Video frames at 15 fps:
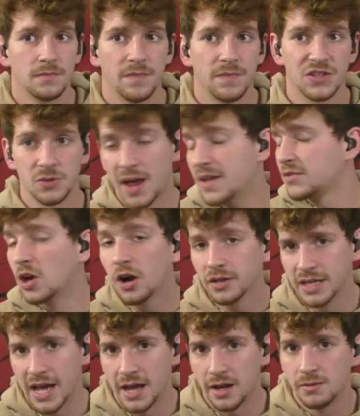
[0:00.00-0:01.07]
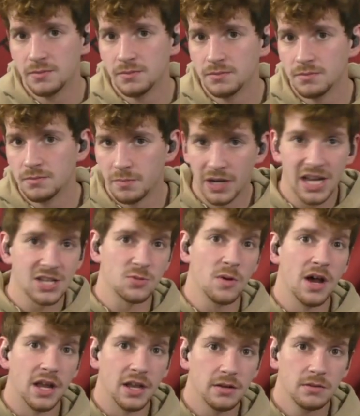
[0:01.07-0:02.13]
And so we have to guard that. But guess
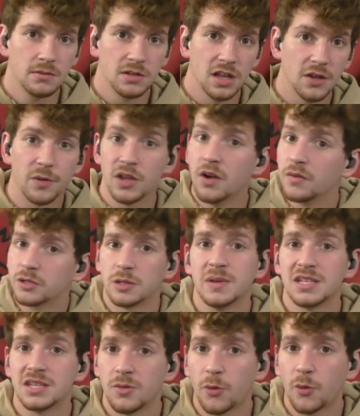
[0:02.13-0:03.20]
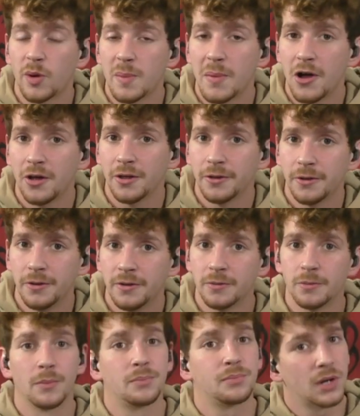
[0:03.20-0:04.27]
what? If we overcommit to the 3 ball,
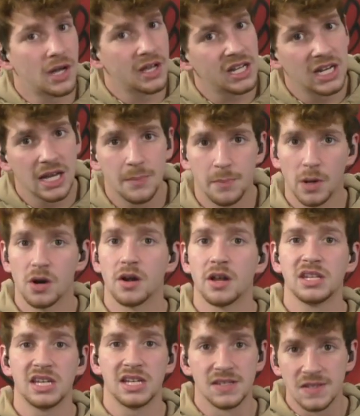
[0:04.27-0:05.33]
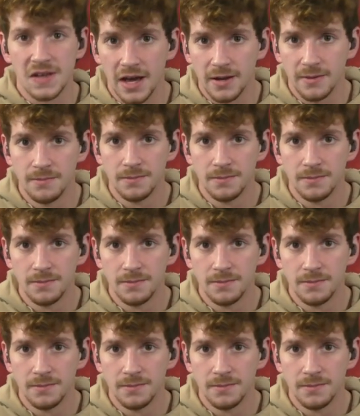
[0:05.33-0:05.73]
we're probably going to get burned on the inside.